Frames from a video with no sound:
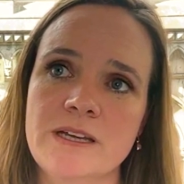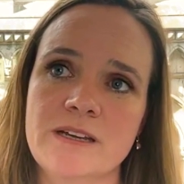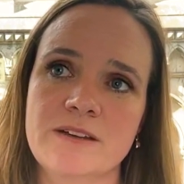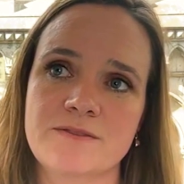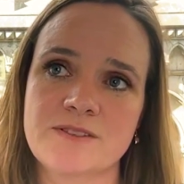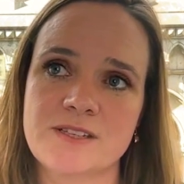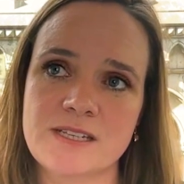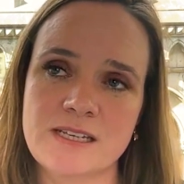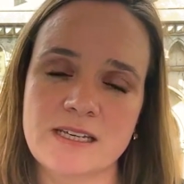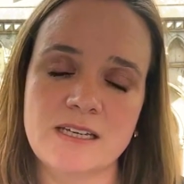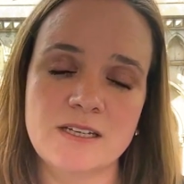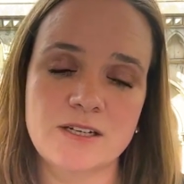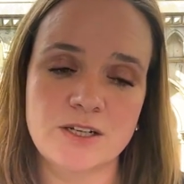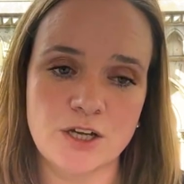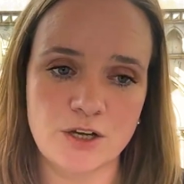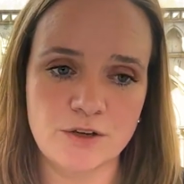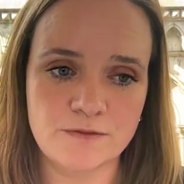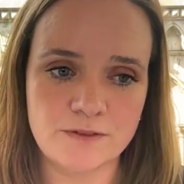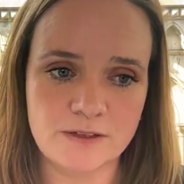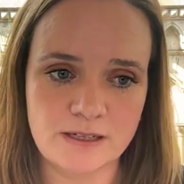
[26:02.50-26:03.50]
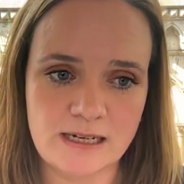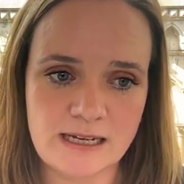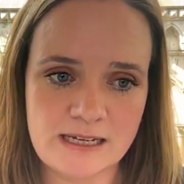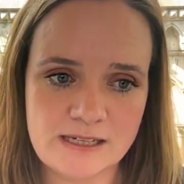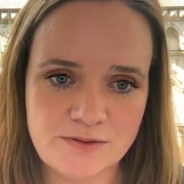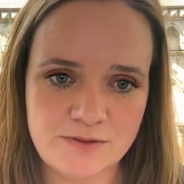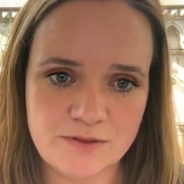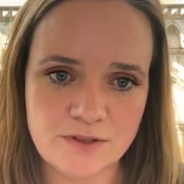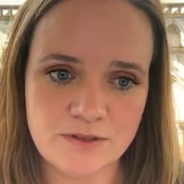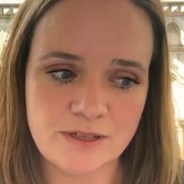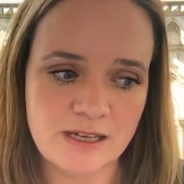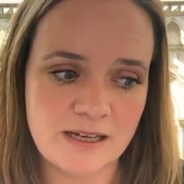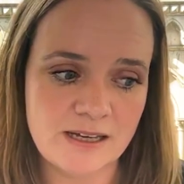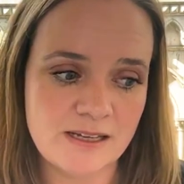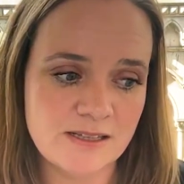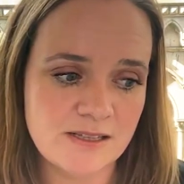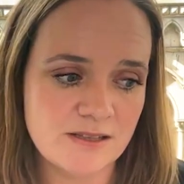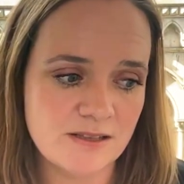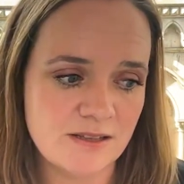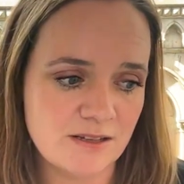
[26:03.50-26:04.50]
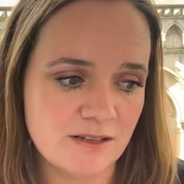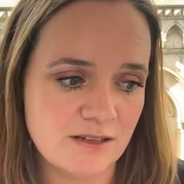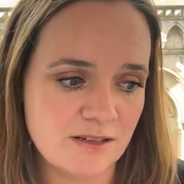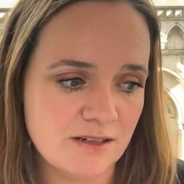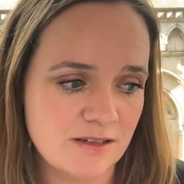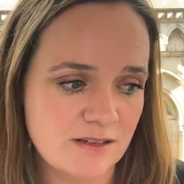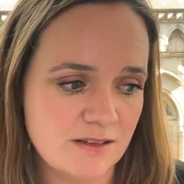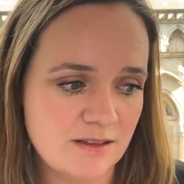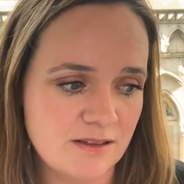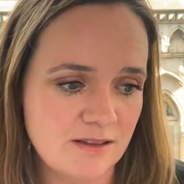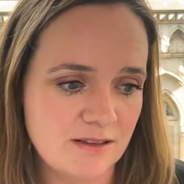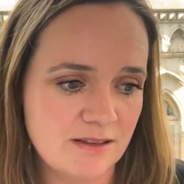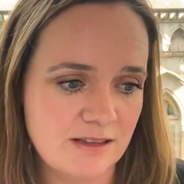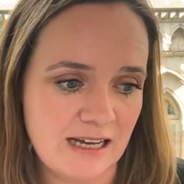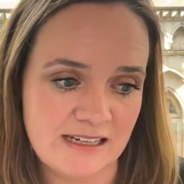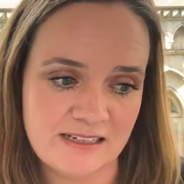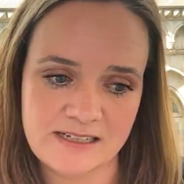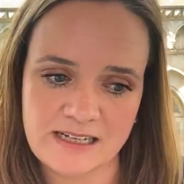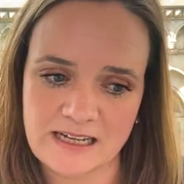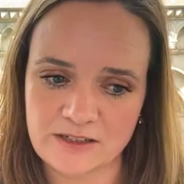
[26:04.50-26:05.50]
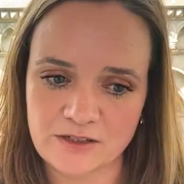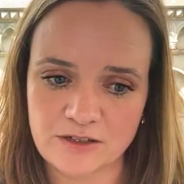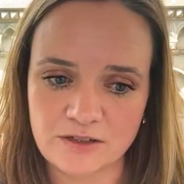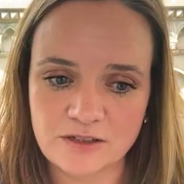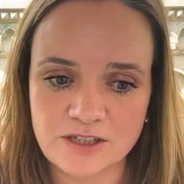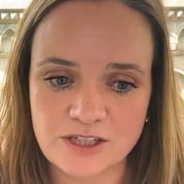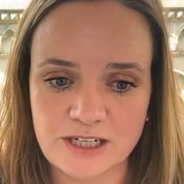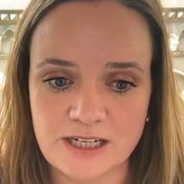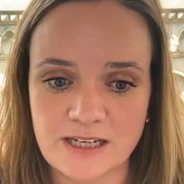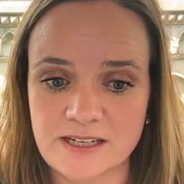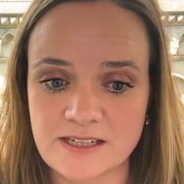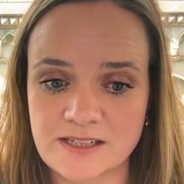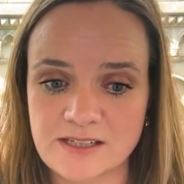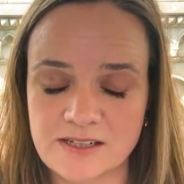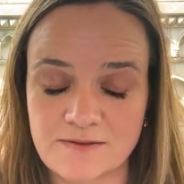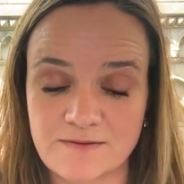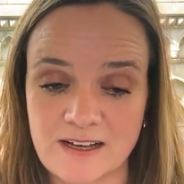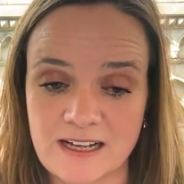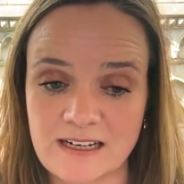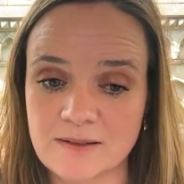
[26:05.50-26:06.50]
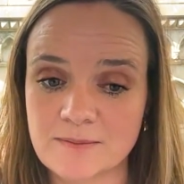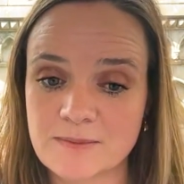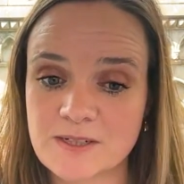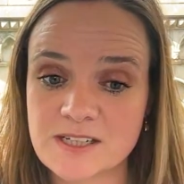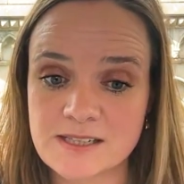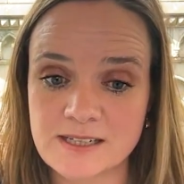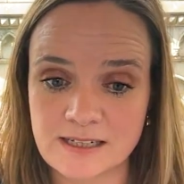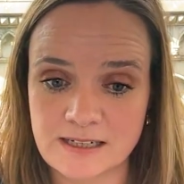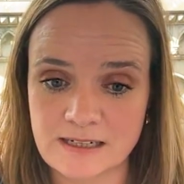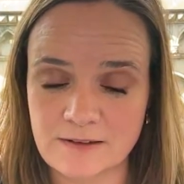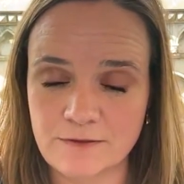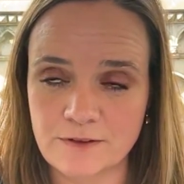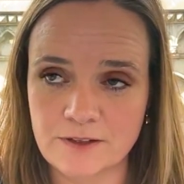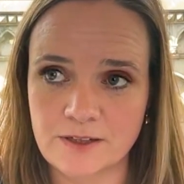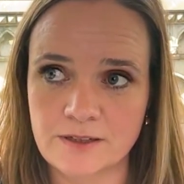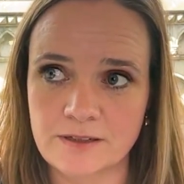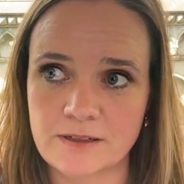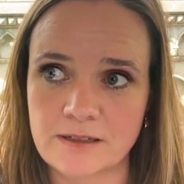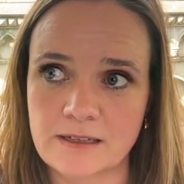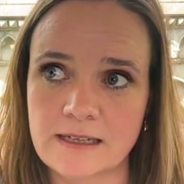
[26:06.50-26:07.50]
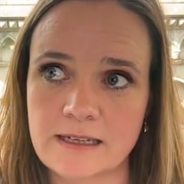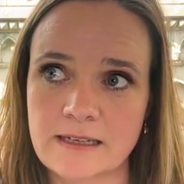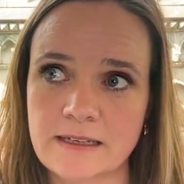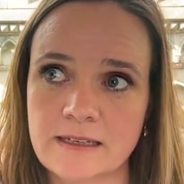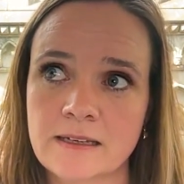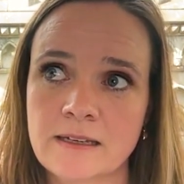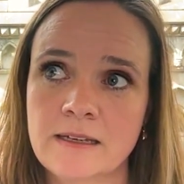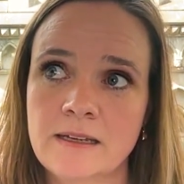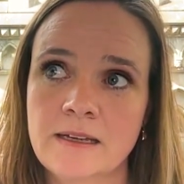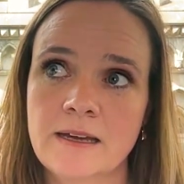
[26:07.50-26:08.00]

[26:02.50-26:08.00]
have seen over the last few years that technology has developed significantly